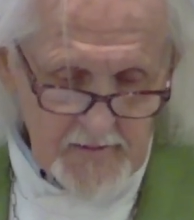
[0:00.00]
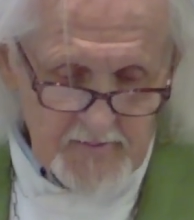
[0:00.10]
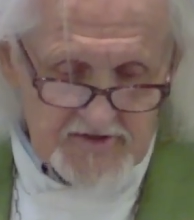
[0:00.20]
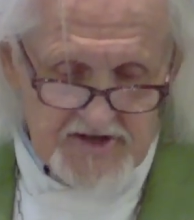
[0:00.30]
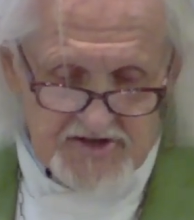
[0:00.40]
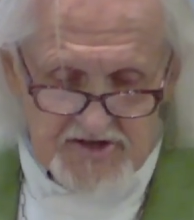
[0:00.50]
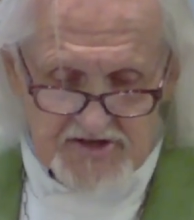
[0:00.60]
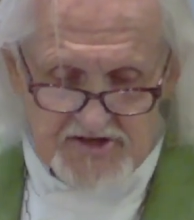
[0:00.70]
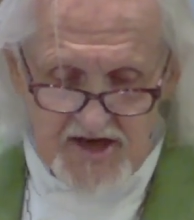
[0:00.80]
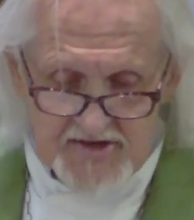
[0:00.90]
But
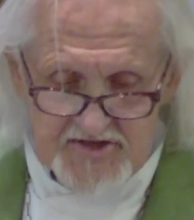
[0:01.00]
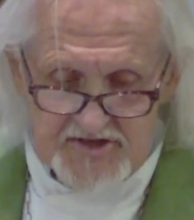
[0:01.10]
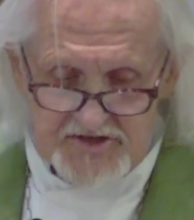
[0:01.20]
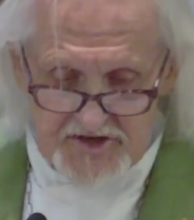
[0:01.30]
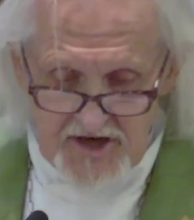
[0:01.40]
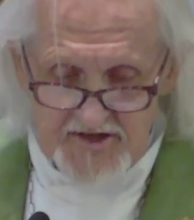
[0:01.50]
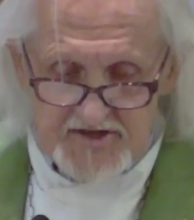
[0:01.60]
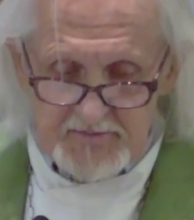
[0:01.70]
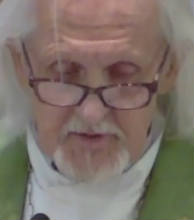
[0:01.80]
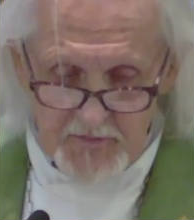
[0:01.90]
Jesus doesn't
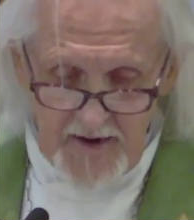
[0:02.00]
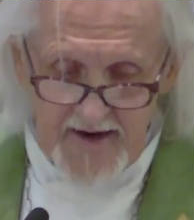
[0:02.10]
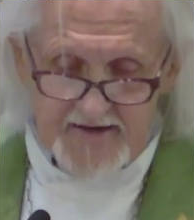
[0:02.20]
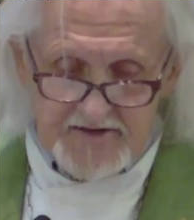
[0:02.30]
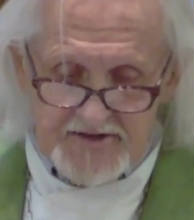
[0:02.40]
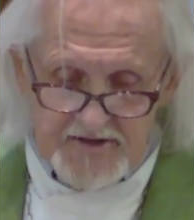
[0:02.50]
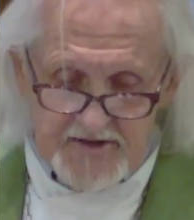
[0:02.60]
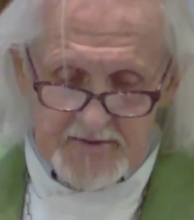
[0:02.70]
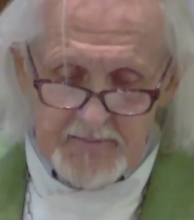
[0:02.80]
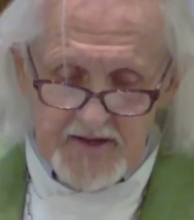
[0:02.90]
just
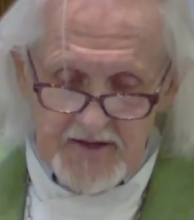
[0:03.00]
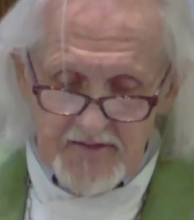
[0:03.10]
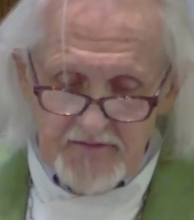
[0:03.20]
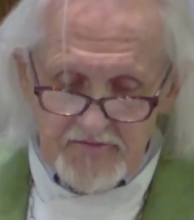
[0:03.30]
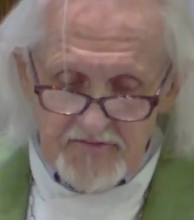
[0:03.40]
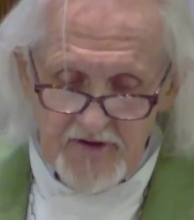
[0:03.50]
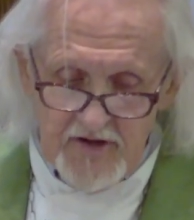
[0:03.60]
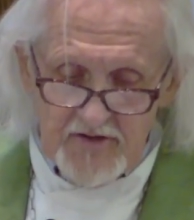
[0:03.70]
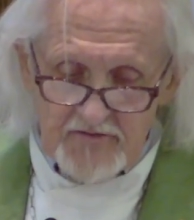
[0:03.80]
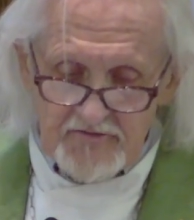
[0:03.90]
miraculously meet
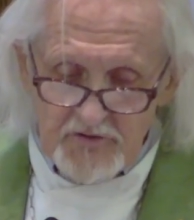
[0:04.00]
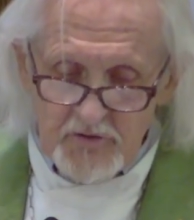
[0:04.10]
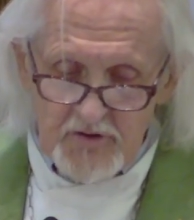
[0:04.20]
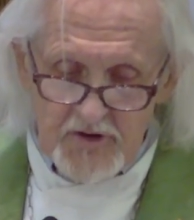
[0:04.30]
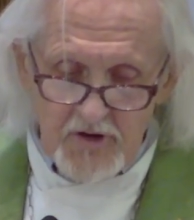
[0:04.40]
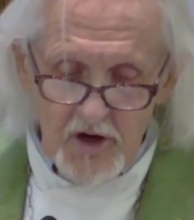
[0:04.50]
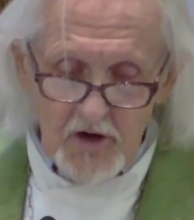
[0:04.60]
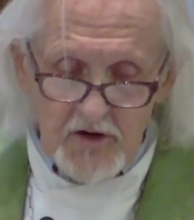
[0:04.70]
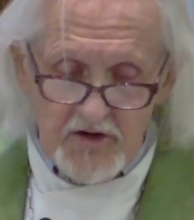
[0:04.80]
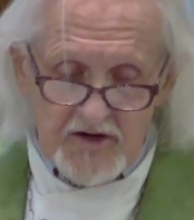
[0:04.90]
the food and
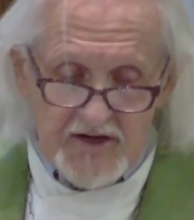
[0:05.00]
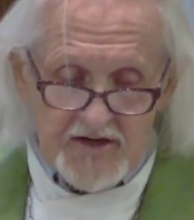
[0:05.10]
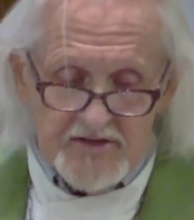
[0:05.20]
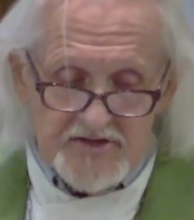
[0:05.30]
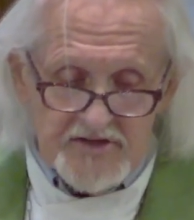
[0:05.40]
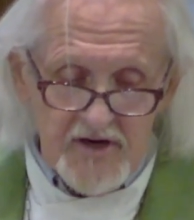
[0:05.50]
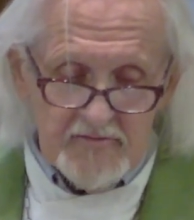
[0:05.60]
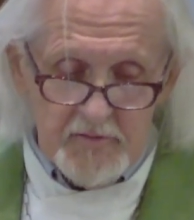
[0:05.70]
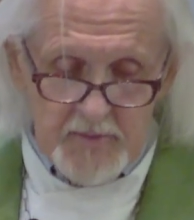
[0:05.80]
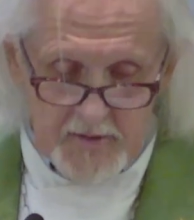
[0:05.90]
hunger needs of
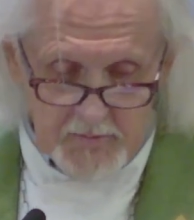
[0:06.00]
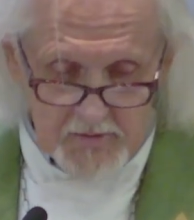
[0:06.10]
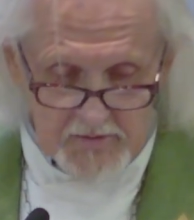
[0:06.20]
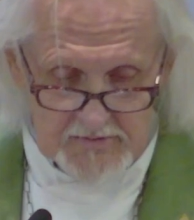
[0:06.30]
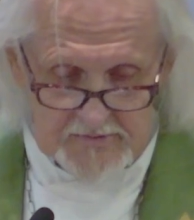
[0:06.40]
the people.